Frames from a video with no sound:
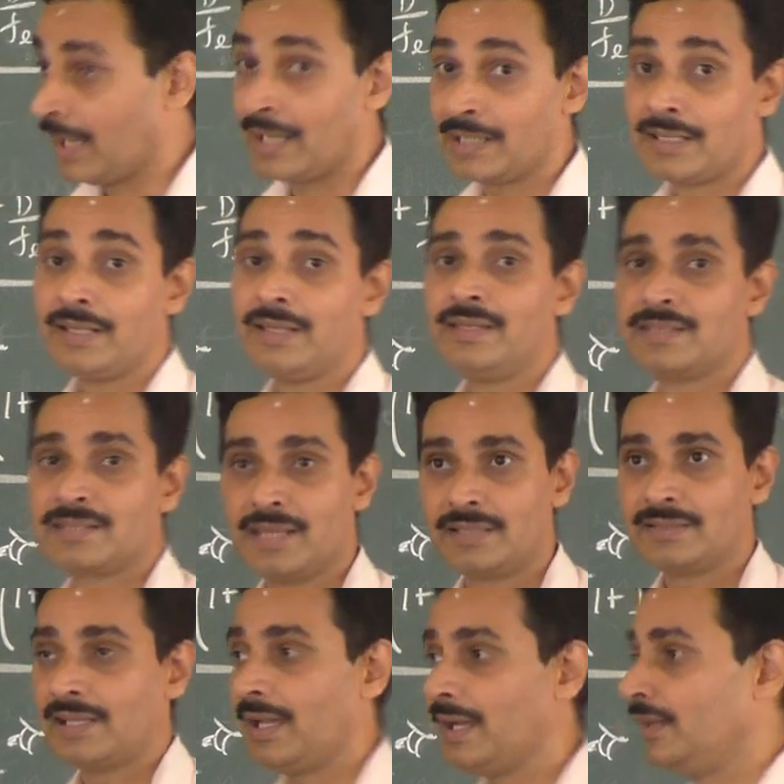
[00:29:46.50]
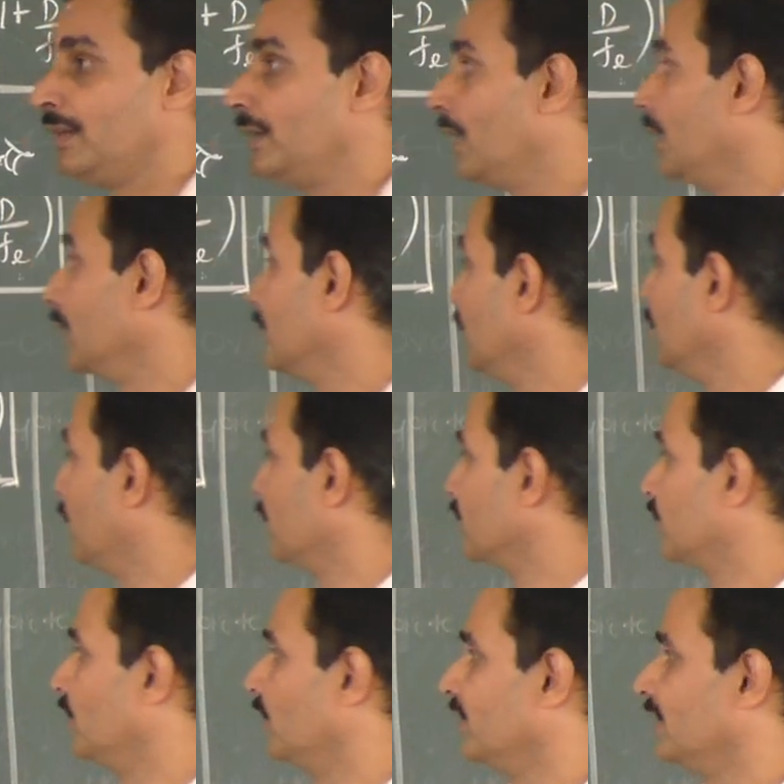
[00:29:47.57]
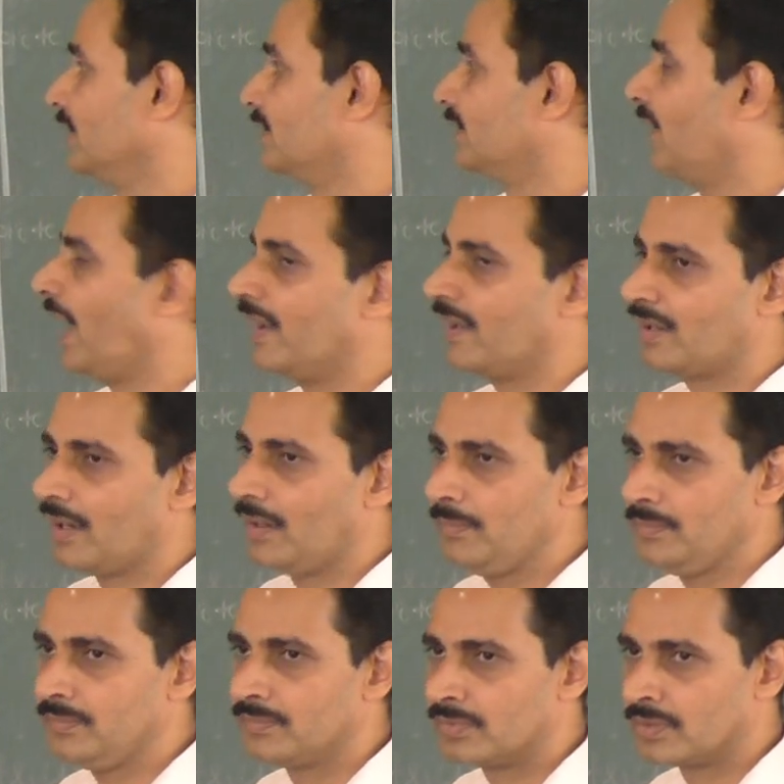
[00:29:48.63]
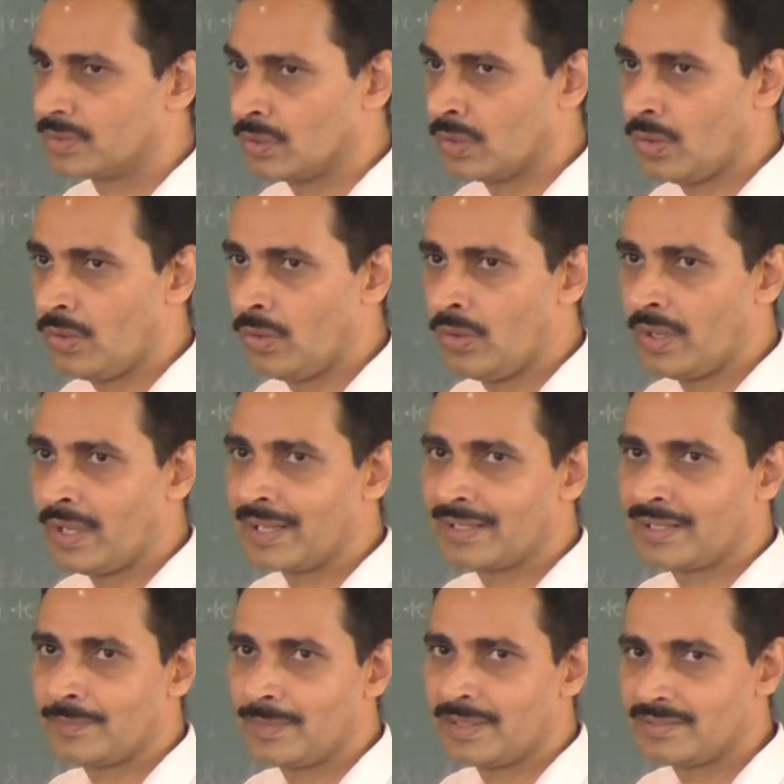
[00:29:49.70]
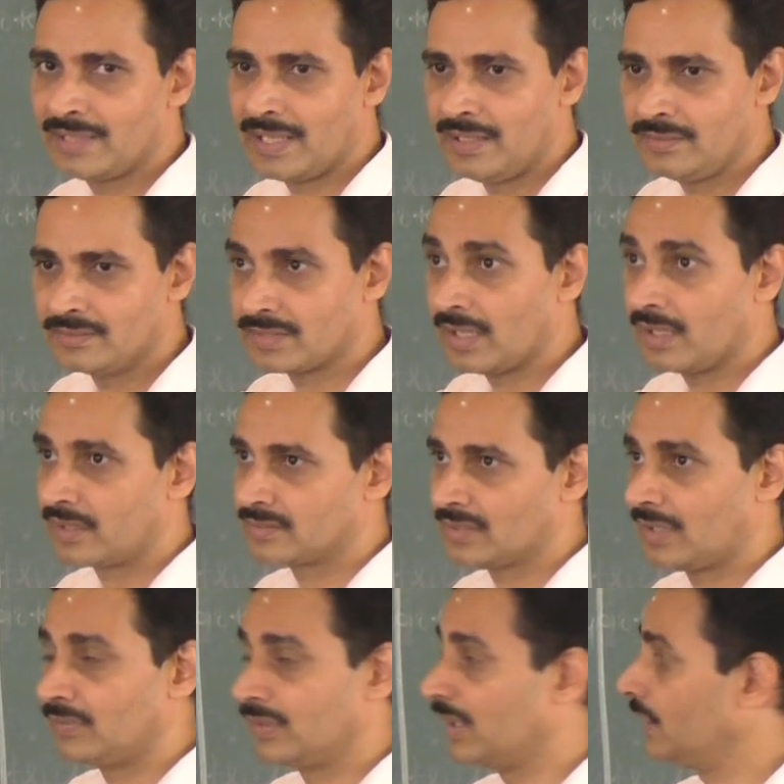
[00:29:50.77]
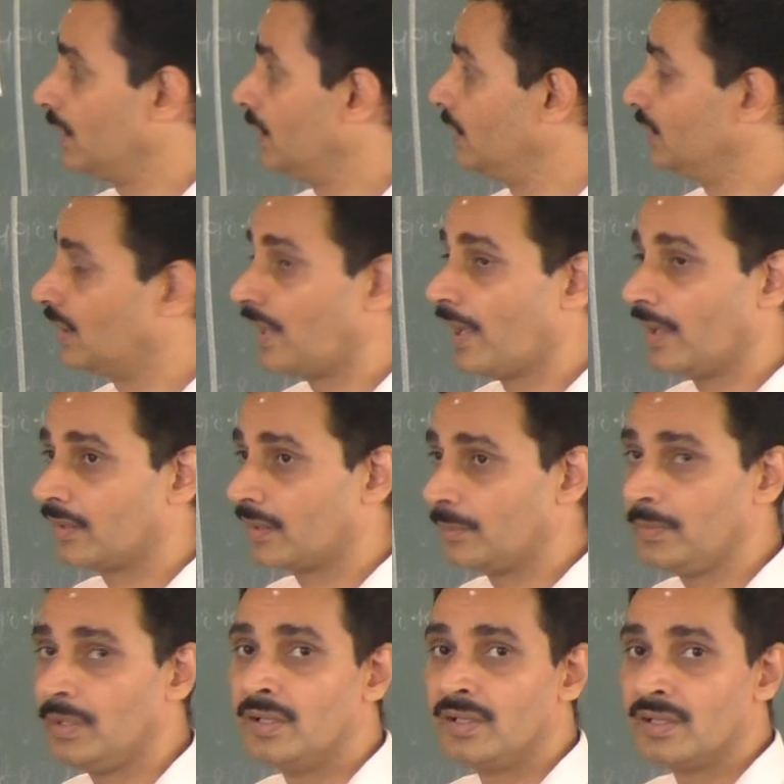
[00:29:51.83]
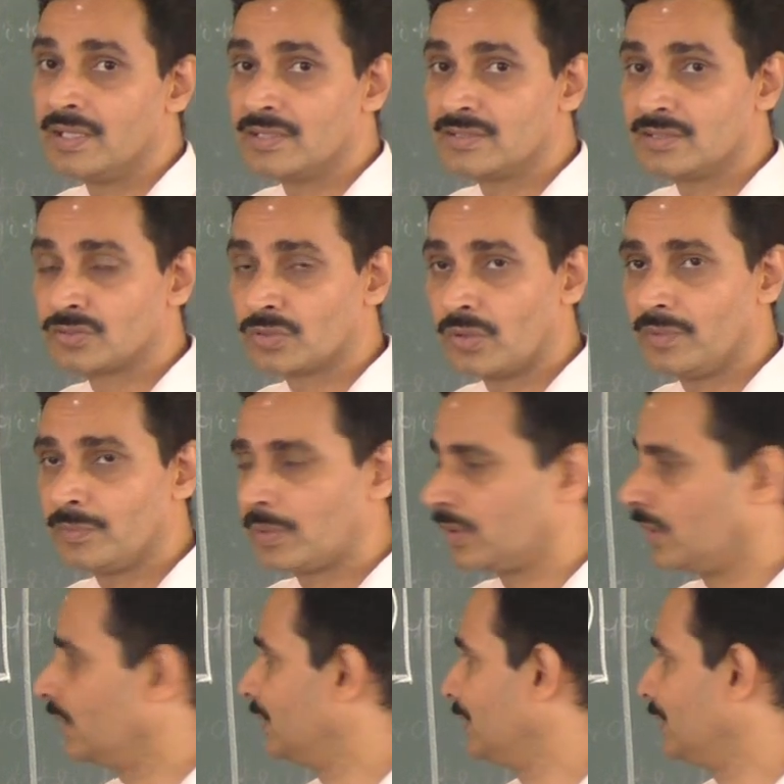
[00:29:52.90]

At least at the end, you must know this. Diagram, no agreement then. Sir, shall we leave the diagram? Is it so important?